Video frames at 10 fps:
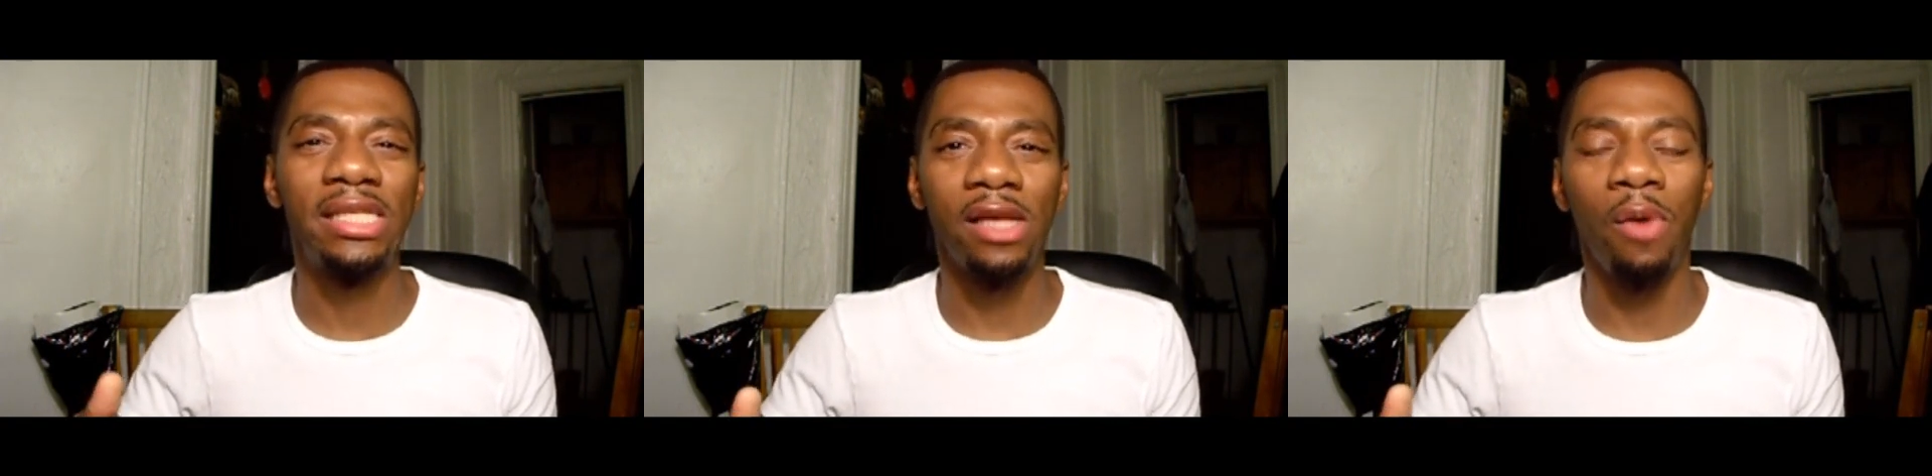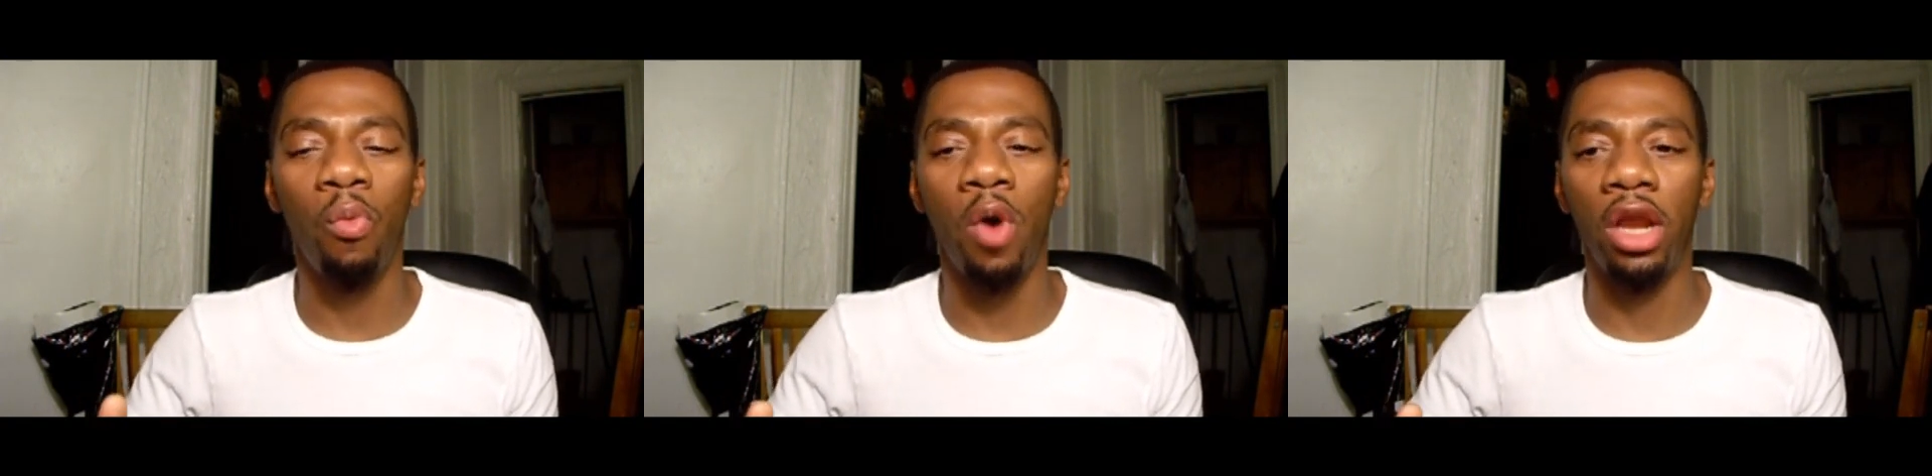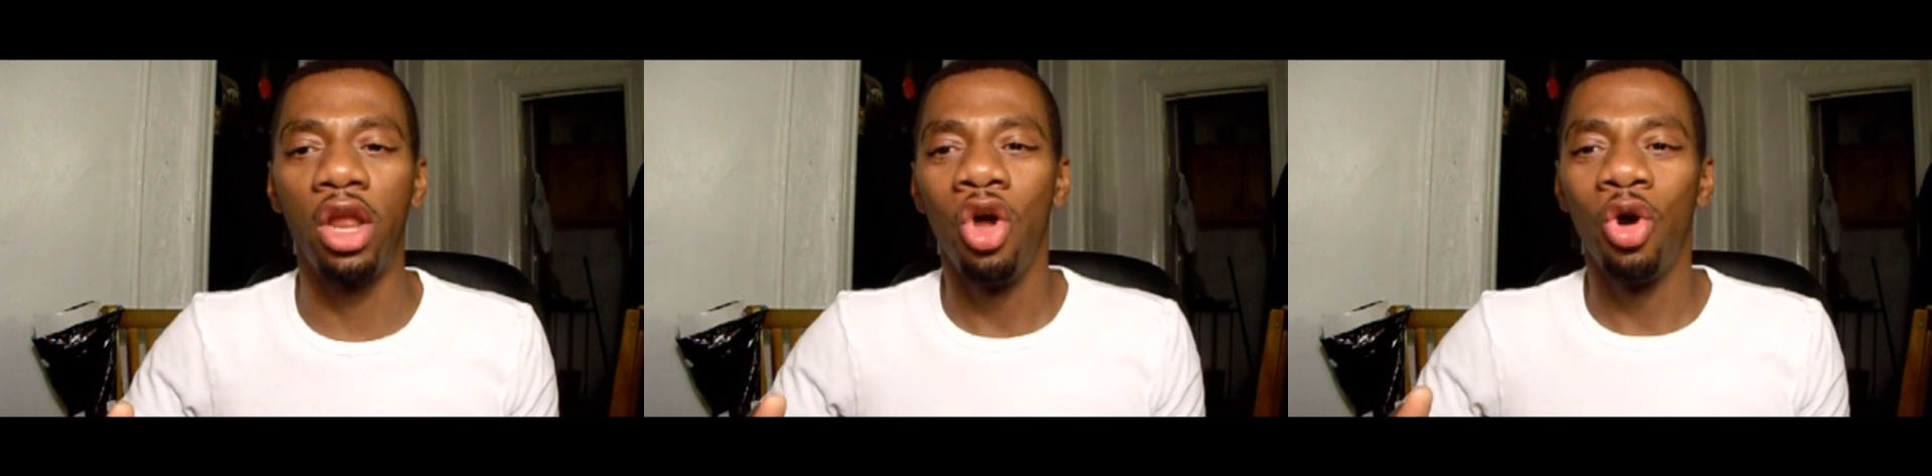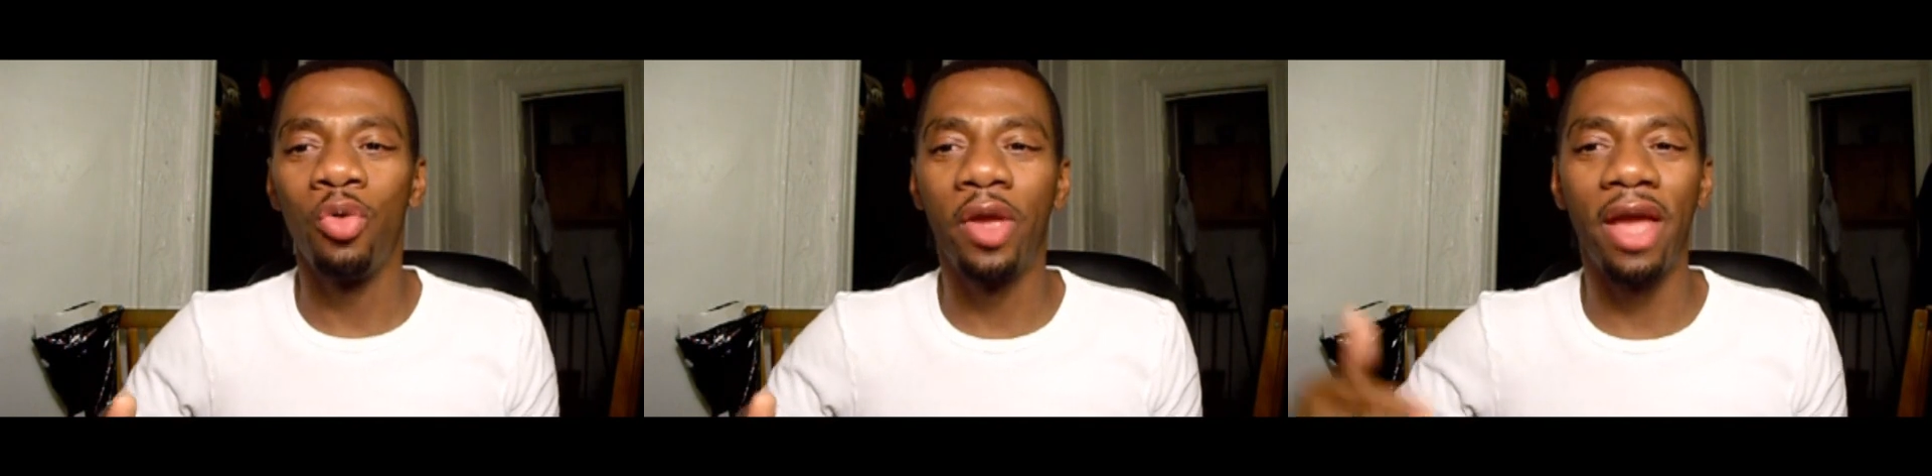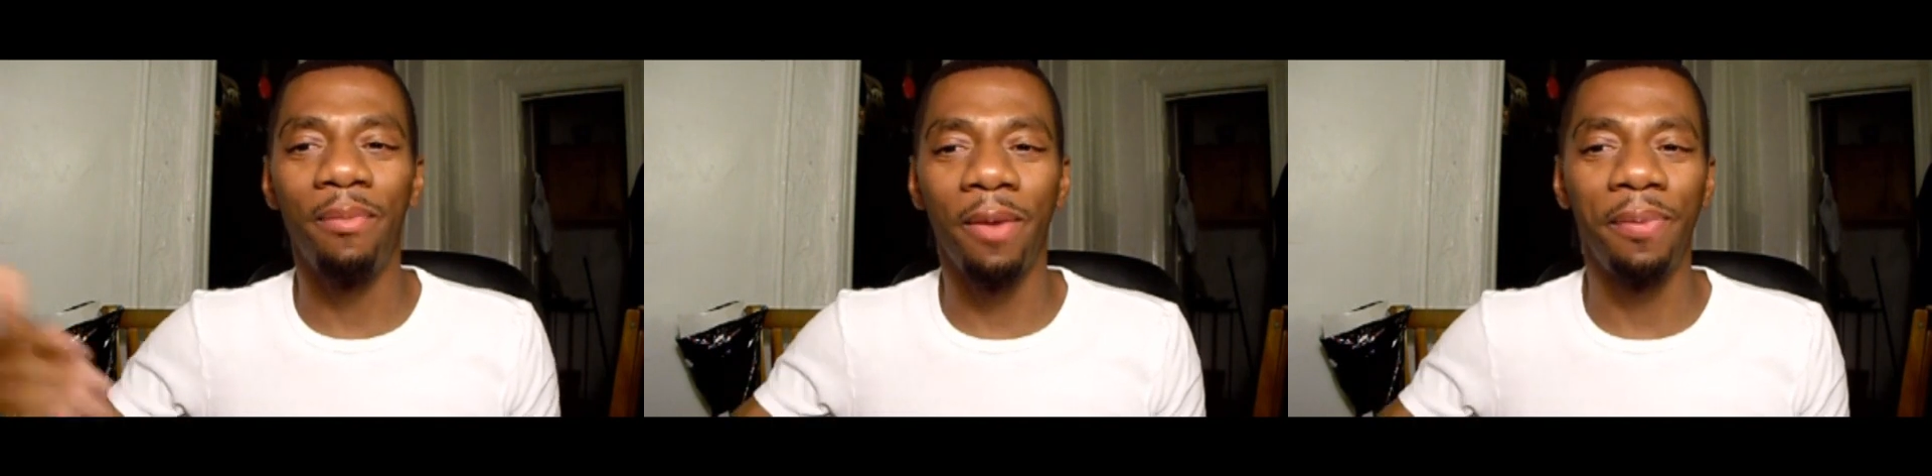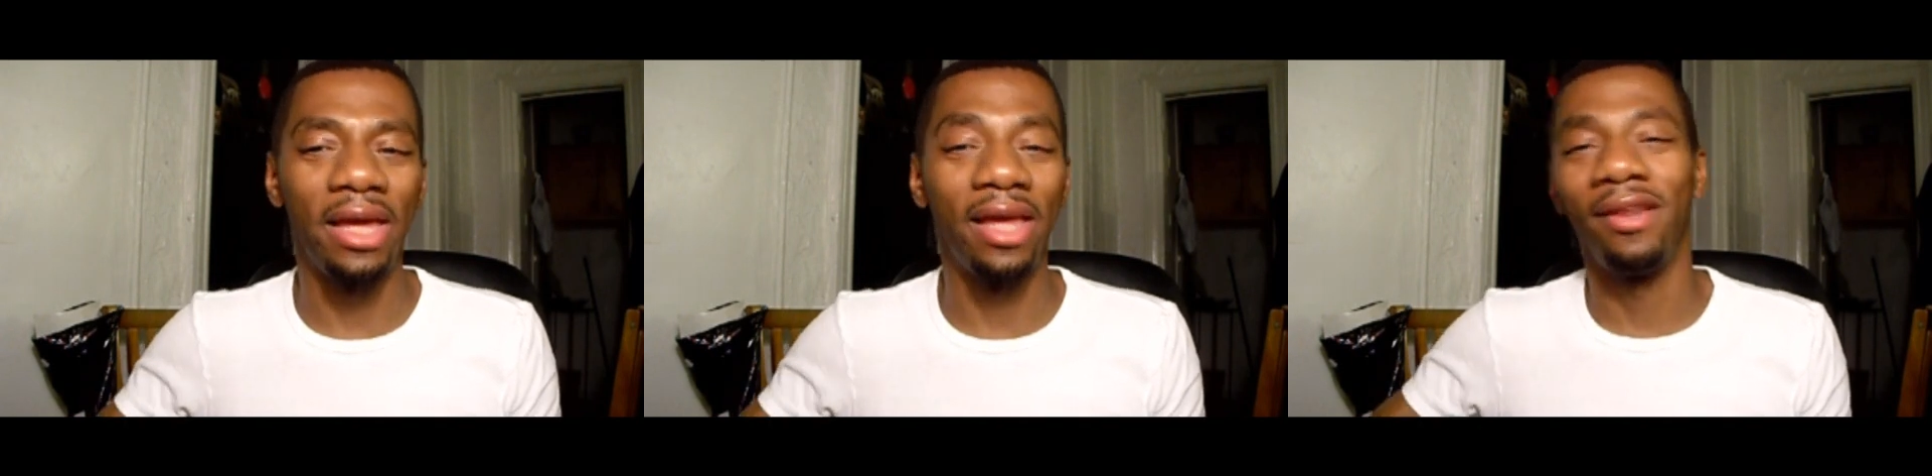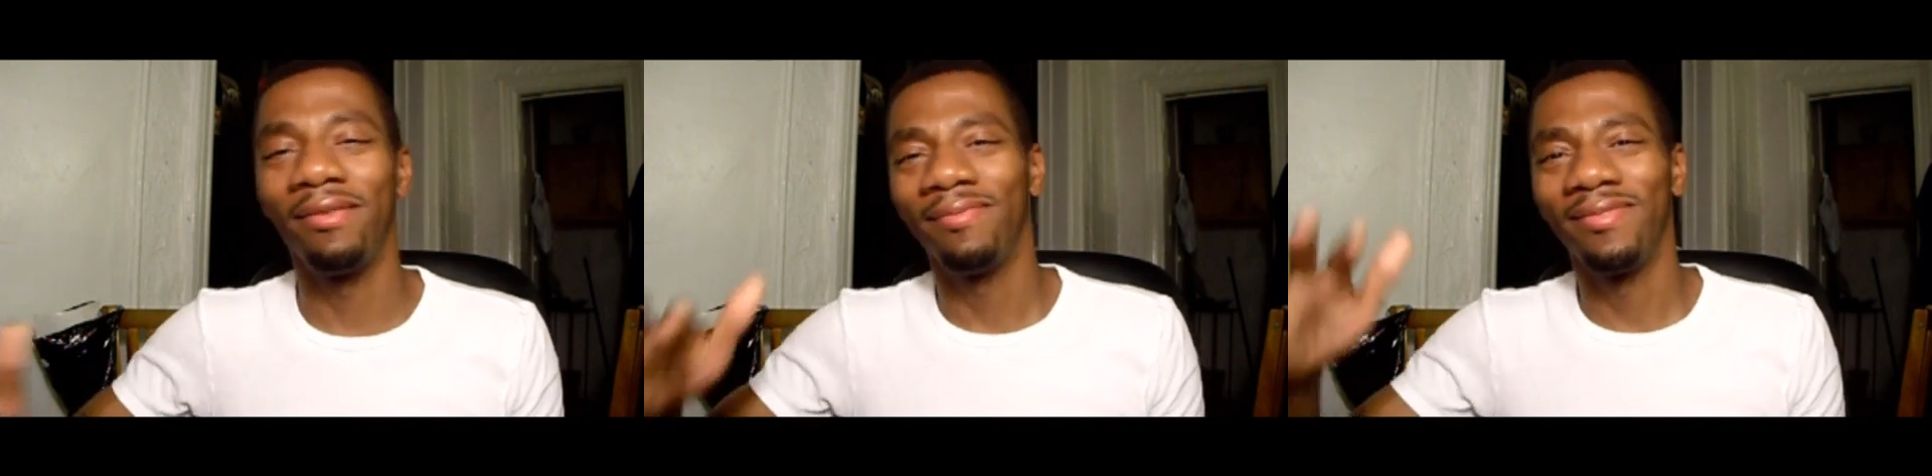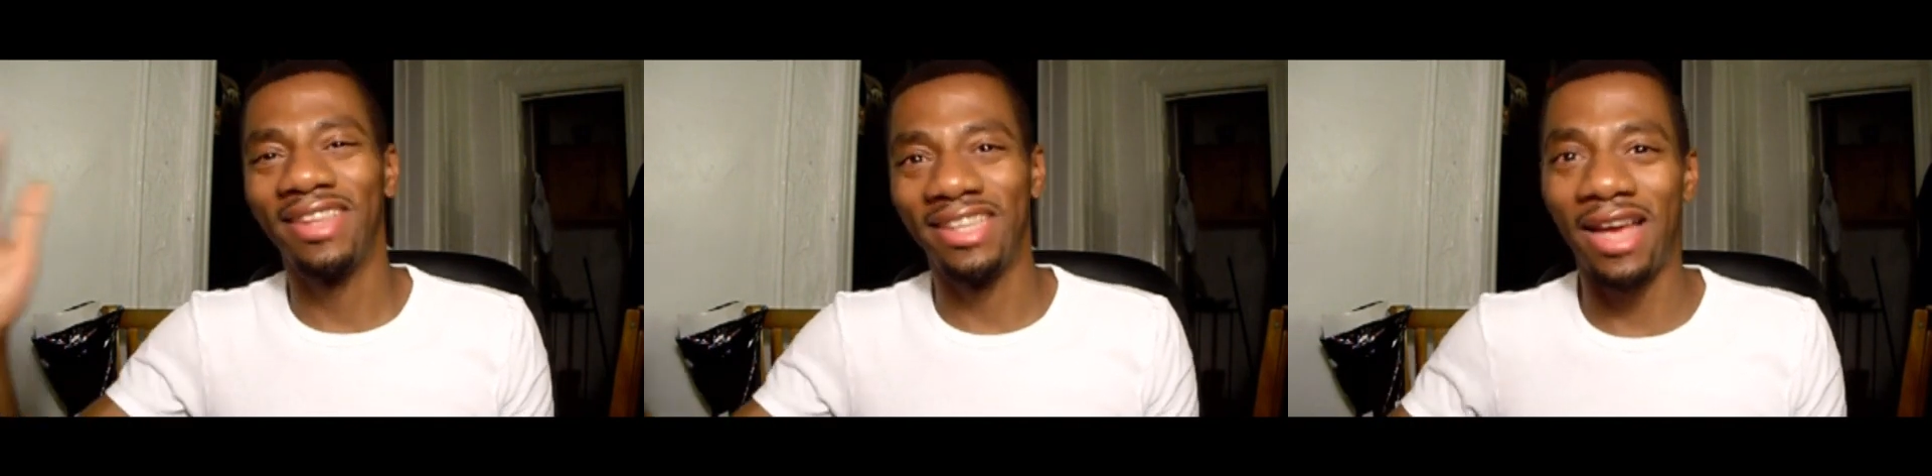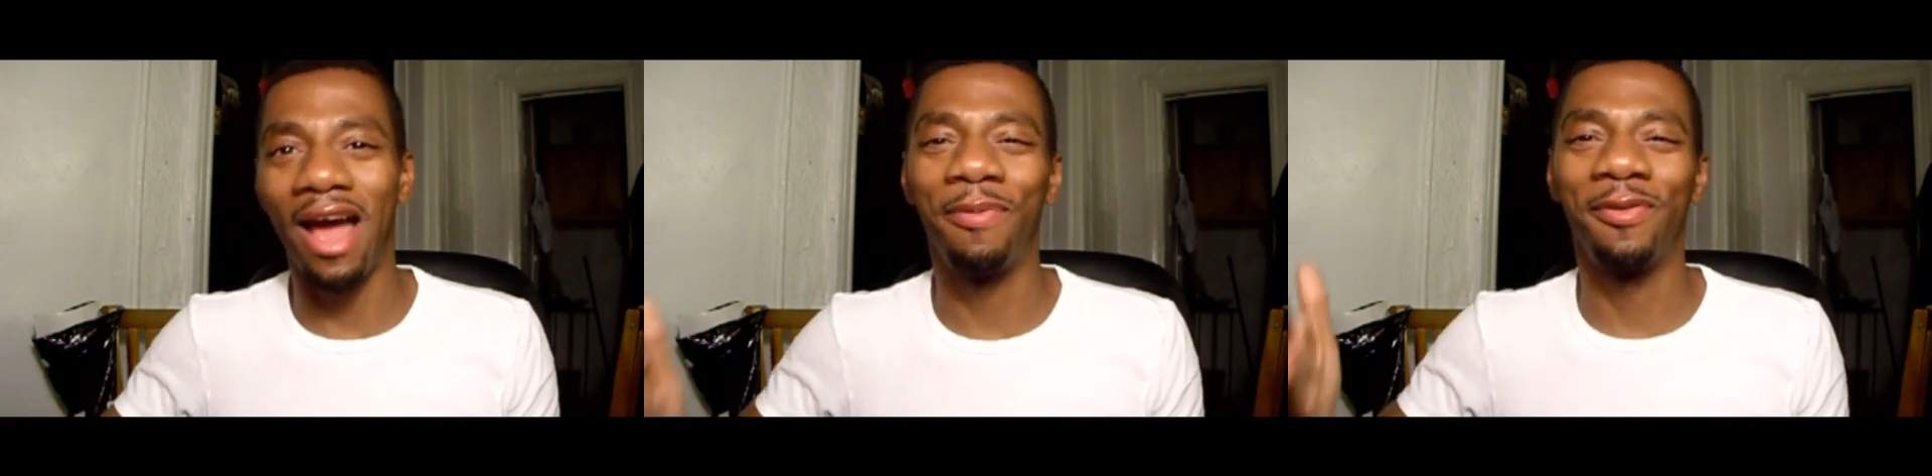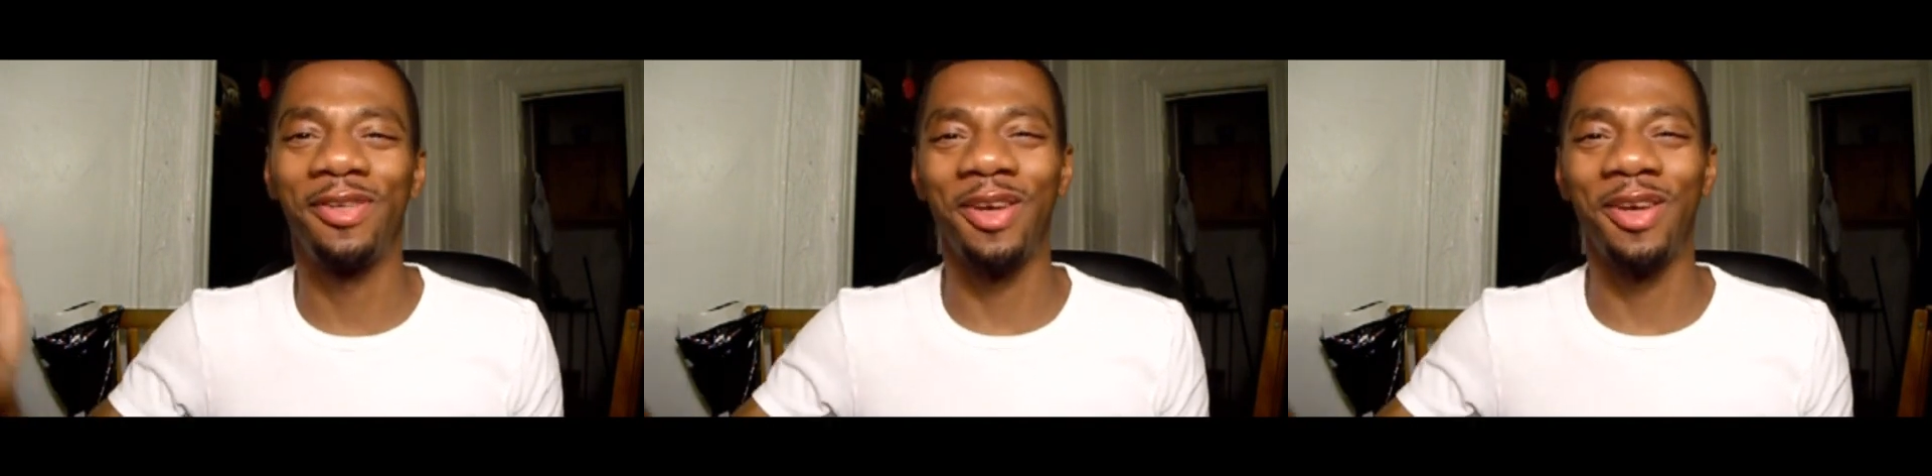to see someone who came up in